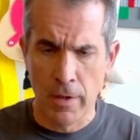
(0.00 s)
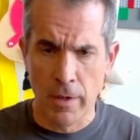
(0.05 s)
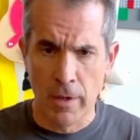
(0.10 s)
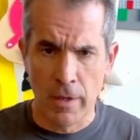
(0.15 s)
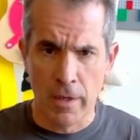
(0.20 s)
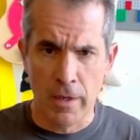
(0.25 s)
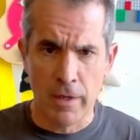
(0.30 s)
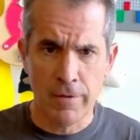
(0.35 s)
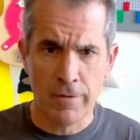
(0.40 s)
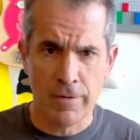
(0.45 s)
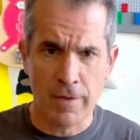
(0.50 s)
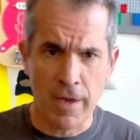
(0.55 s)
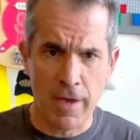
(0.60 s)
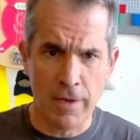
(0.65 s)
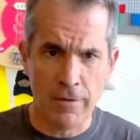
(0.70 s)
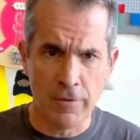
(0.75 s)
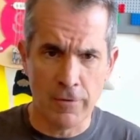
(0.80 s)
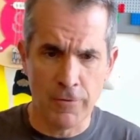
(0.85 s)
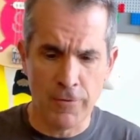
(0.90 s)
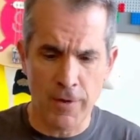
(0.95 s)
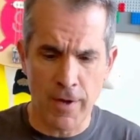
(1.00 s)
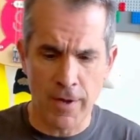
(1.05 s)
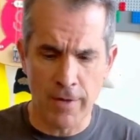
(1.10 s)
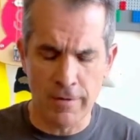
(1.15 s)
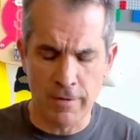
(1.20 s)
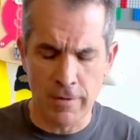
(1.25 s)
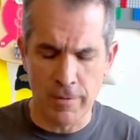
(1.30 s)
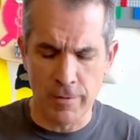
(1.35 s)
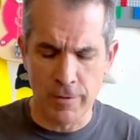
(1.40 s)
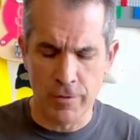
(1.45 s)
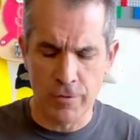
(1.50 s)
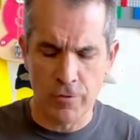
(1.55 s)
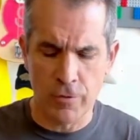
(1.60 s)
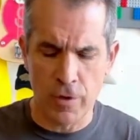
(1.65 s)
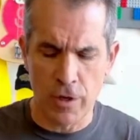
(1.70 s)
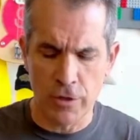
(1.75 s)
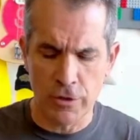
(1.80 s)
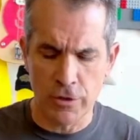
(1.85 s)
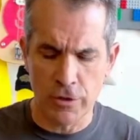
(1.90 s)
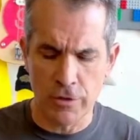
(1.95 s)
Inside you'll find some
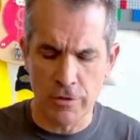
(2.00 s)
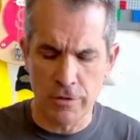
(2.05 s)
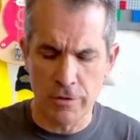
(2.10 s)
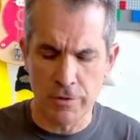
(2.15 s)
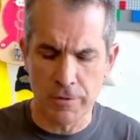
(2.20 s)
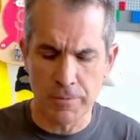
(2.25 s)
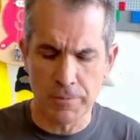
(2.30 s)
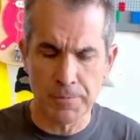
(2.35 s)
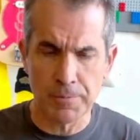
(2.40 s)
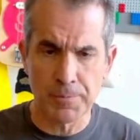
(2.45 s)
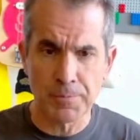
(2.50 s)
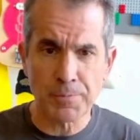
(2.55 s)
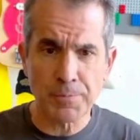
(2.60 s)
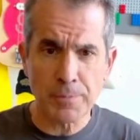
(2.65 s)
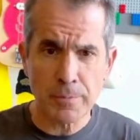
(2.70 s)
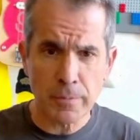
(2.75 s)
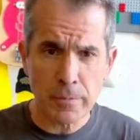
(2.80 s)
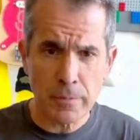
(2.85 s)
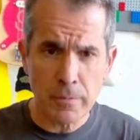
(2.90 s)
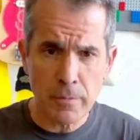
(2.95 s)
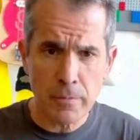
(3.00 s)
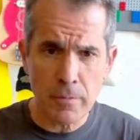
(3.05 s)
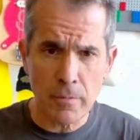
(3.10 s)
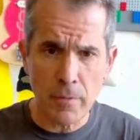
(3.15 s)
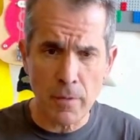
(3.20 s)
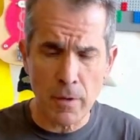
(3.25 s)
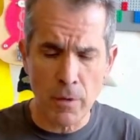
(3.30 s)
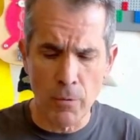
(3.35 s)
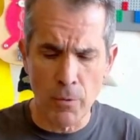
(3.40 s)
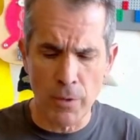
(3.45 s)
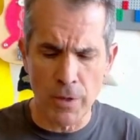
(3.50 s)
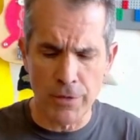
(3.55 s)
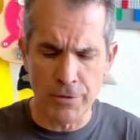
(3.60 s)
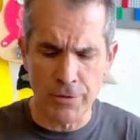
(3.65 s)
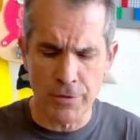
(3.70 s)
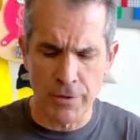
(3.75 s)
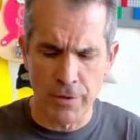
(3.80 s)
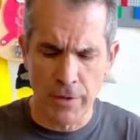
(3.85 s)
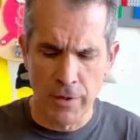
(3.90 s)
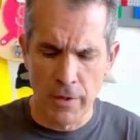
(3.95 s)
instructions
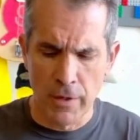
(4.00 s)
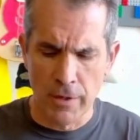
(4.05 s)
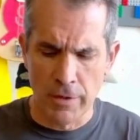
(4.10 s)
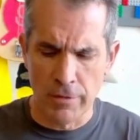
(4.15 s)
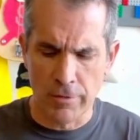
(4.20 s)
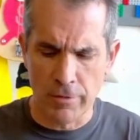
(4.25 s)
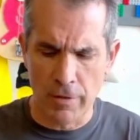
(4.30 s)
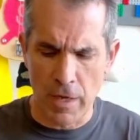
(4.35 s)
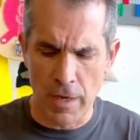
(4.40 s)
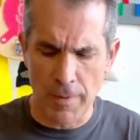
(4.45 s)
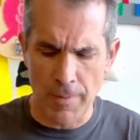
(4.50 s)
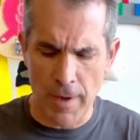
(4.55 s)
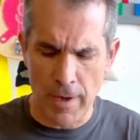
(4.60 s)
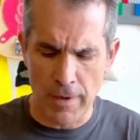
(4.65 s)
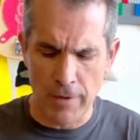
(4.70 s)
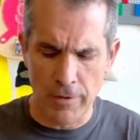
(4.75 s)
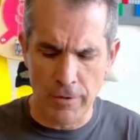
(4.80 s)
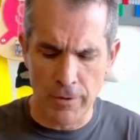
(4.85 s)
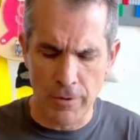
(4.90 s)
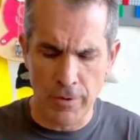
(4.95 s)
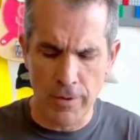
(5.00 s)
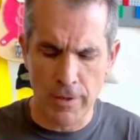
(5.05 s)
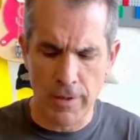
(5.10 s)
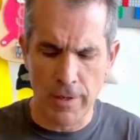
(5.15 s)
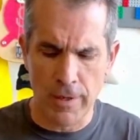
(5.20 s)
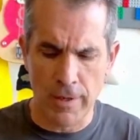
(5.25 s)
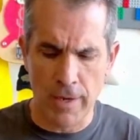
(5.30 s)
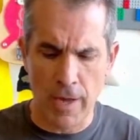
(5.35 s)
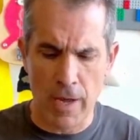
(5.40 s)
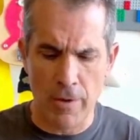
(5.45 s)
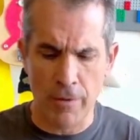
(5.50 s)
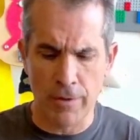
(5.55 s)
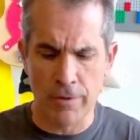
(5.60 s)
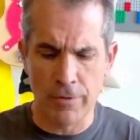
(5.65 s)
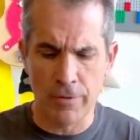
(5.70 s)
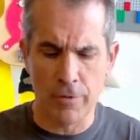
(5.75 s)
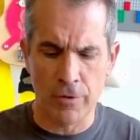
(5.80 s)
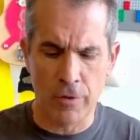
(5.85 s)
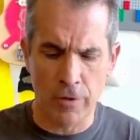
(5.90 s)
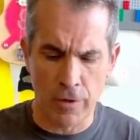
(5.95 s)
which describe how to do it and how a
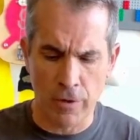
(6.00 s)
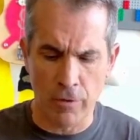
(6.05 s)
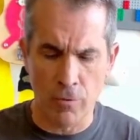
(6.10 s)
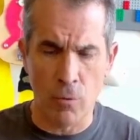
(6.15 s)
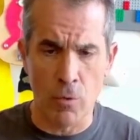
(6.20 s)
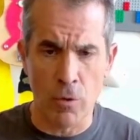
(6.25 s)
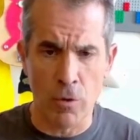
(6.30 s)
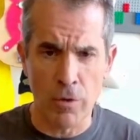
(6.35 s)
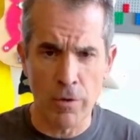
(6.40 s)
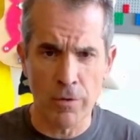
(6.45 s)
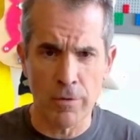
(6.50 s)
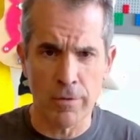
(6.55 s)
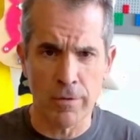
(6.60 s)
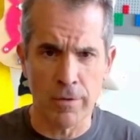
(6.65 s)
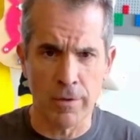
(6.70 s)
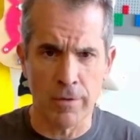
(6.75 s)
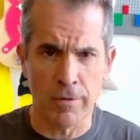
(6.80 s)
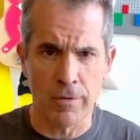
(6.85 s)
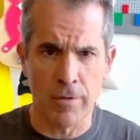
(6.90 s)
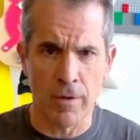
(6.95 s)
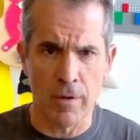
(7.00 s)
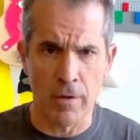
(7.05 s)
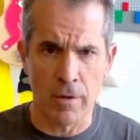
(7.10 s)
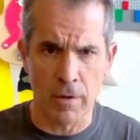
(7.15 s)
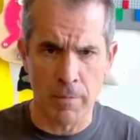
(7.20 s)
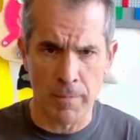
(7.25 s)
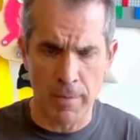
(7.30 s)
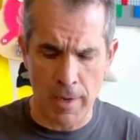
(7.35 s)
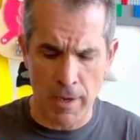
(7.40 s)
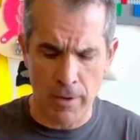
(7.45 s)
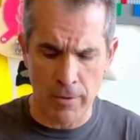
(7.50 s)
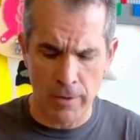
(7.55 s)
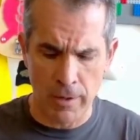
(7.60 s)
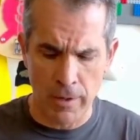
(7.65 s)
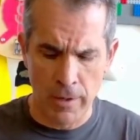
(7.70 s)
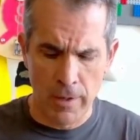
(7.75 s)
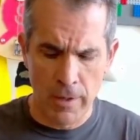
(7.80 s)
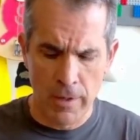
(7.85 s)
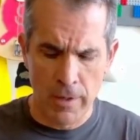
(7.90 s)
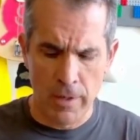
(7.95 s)
circuit works. It's all about
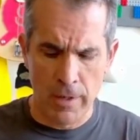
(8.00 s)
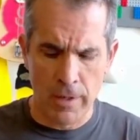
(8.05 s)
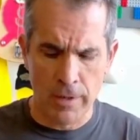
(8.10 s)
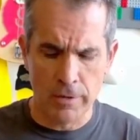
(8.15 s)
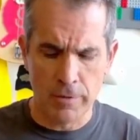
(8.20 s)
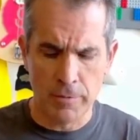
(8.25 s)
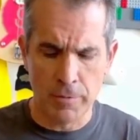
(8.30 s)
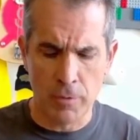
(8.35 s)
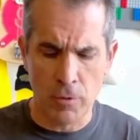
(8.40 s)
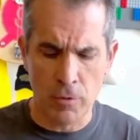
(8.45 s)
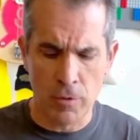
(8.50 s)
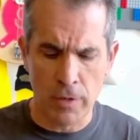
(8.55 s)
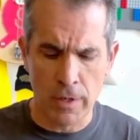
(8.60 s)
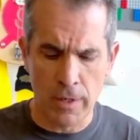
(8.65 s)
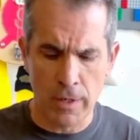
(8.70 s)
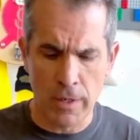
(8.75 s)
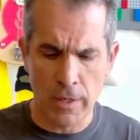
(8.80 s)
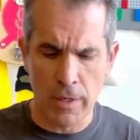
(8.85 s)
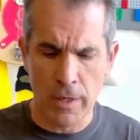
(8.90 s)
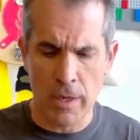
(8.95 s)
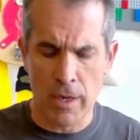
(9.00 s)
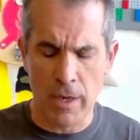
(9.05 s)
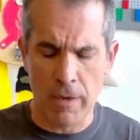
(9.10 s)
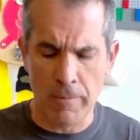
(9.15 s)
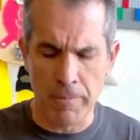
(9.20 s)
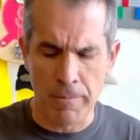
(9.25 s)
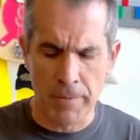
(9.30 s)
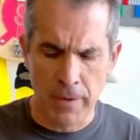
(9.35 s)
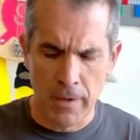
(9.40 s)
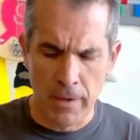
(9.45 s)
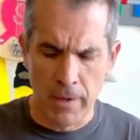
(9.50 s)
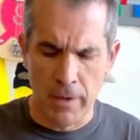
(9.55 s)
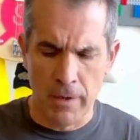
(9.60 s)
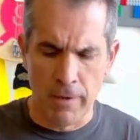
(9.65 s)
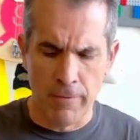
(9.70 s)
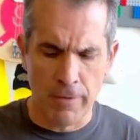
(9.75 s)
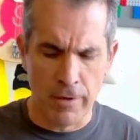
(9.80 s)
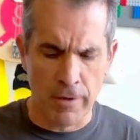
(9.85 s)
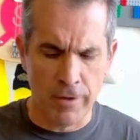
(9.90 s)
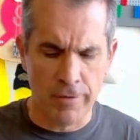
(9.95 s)
exploring a
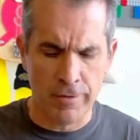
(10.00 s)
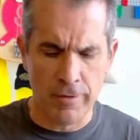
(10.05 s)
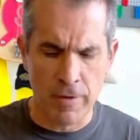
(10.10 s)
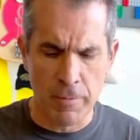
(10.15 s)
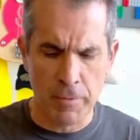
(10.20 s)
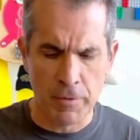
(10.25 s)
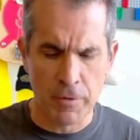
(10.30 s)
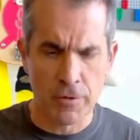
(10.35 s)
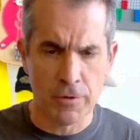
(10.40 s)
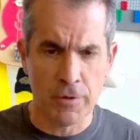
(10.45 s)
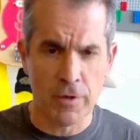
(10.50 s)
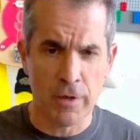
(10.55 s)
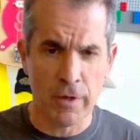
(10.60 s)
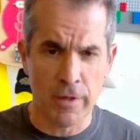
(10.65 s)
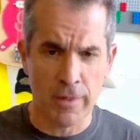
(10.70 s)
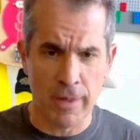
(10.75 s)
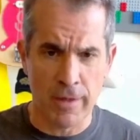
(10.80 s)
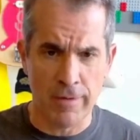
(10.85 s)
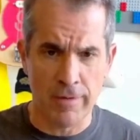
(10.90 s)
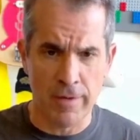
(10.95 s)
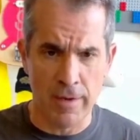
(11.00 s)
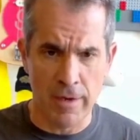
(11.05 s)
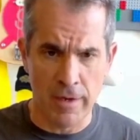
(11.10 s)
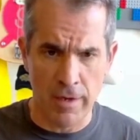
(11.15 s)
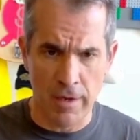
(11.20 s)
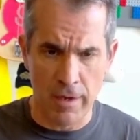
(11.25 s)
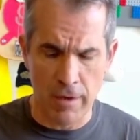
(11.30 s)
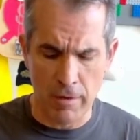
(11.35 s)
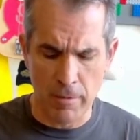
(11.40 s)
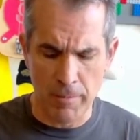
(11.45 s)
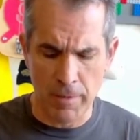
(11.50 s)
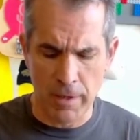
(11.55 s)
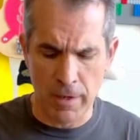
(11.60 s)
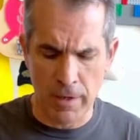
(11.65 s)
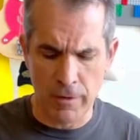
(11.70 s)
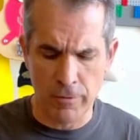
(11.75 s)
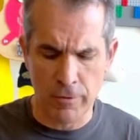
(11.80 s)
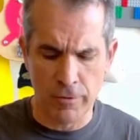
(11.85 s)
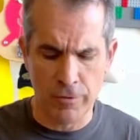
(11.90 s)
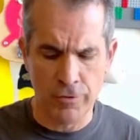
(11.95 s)
very simple circuit that's in here.
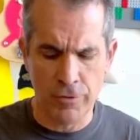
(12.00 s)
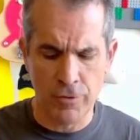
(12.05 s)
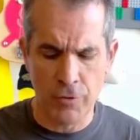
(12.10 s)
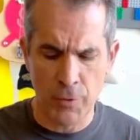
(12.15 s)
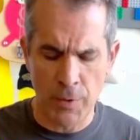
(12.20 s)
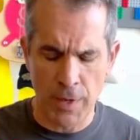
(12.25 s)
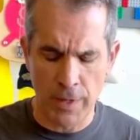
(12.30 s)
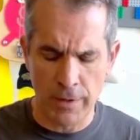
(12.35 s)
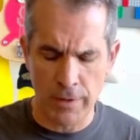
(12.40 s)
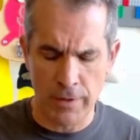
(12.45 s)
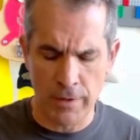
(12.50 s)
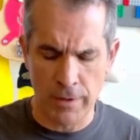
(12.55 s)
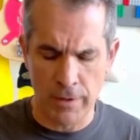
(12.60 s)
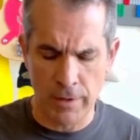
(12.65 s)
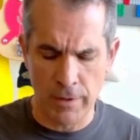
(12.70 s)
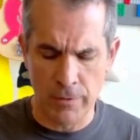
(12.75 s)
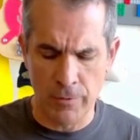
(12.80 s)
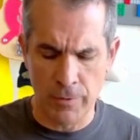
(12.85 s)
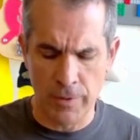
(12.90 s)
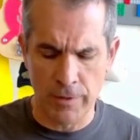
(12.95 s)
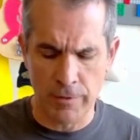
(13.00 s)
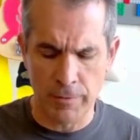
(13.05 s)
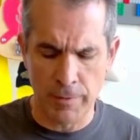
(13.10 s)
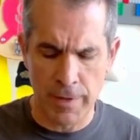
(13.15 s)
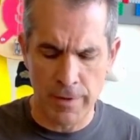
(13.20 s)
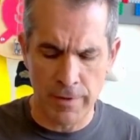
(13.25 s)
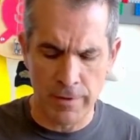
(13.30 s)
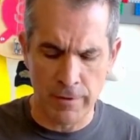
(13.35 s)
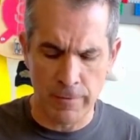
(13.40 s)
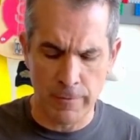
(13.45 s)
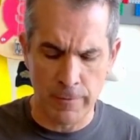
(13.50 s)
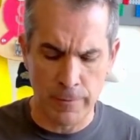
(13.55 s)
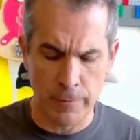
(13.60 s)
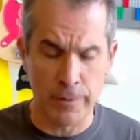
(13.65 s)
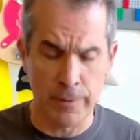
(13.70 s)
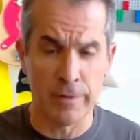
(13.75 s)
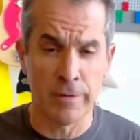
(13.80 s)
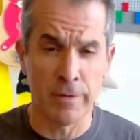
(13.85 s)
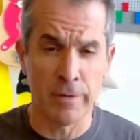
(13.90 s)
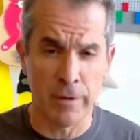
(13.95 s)
Because there's two LEDs, we explain the difference
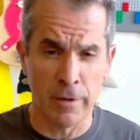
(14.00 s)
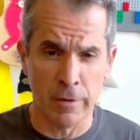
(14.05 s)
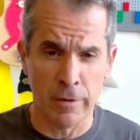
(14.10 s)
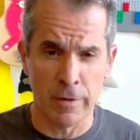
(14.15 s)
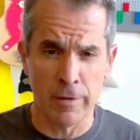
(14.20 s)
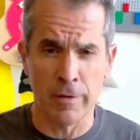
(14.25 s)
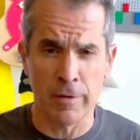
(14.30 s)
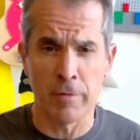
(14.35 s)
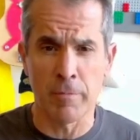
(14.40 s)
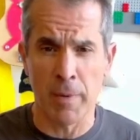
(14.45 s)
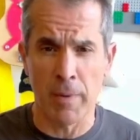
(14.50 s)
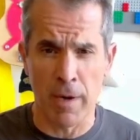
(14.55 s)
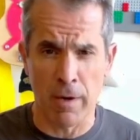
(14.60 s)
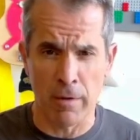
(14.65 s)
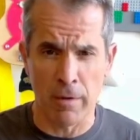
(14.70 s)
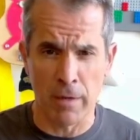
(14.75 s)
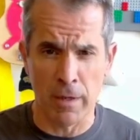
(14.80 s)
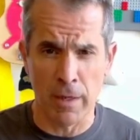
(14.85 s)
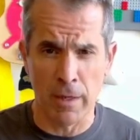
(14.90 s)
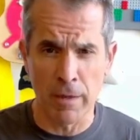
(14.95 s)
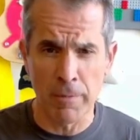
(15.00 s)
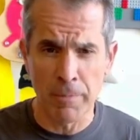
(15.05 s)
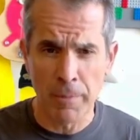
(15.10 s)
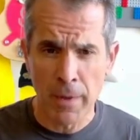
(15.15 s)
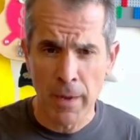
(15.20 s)
between series and parallel,